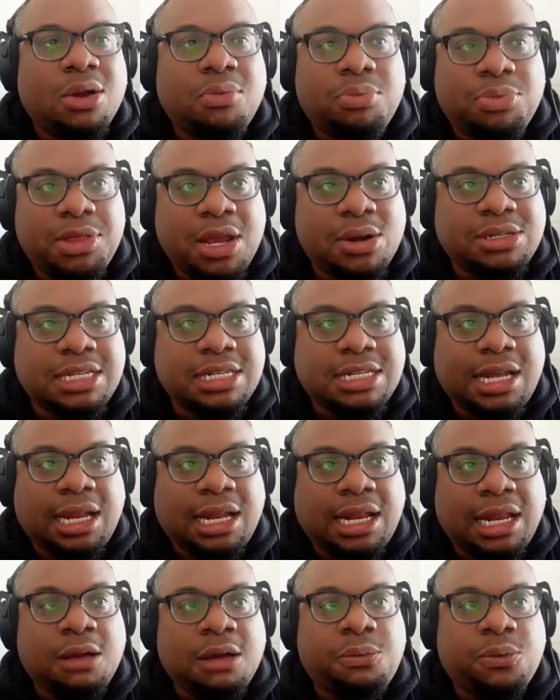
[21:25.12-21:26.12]
There was this
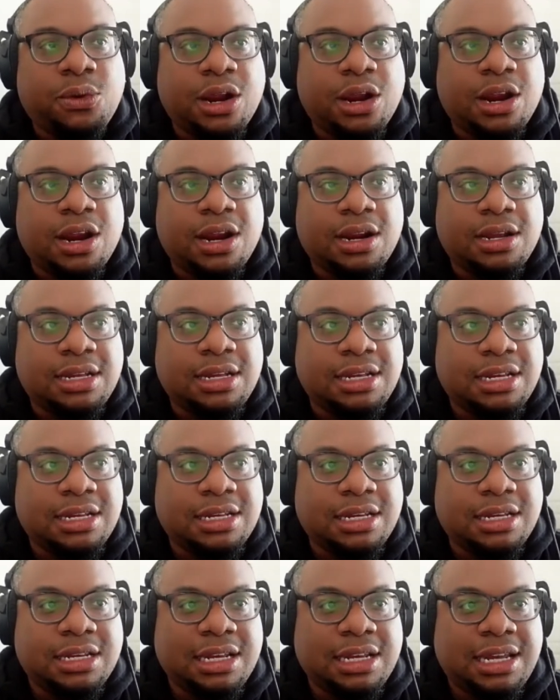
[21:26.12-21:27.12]
clip where
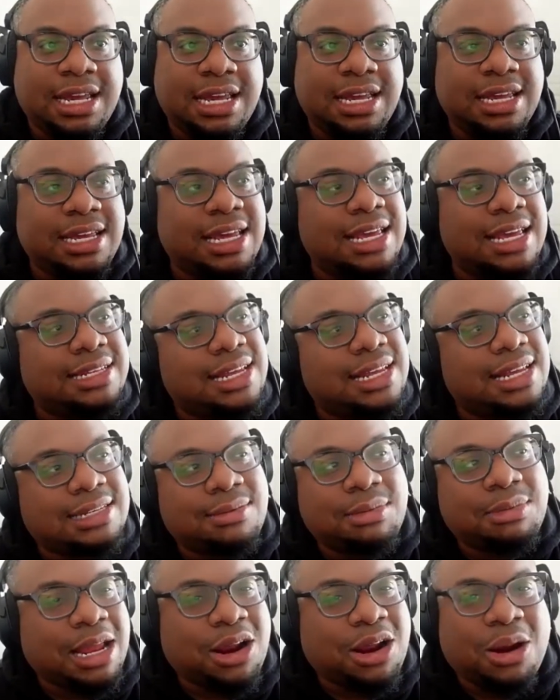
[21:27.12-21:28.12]
he, he said
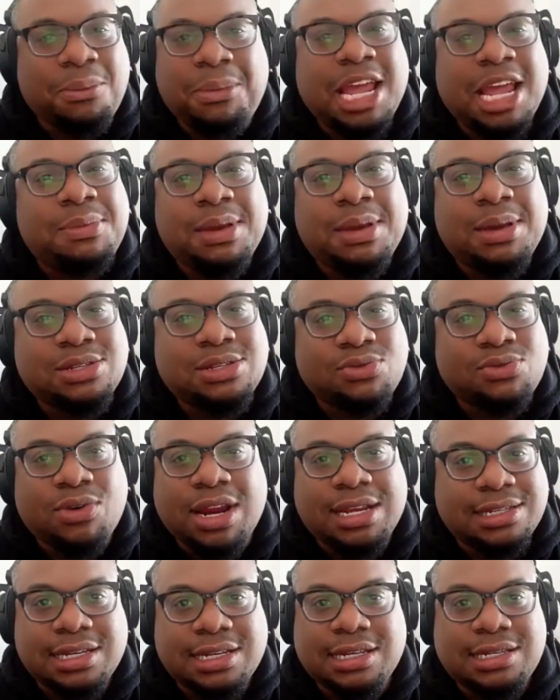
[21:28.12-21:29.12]
something like our baby's
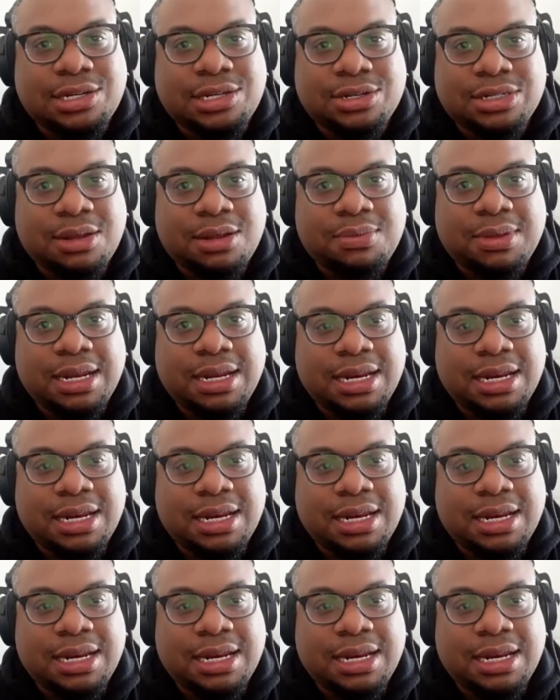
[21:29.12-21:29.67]
racist or something.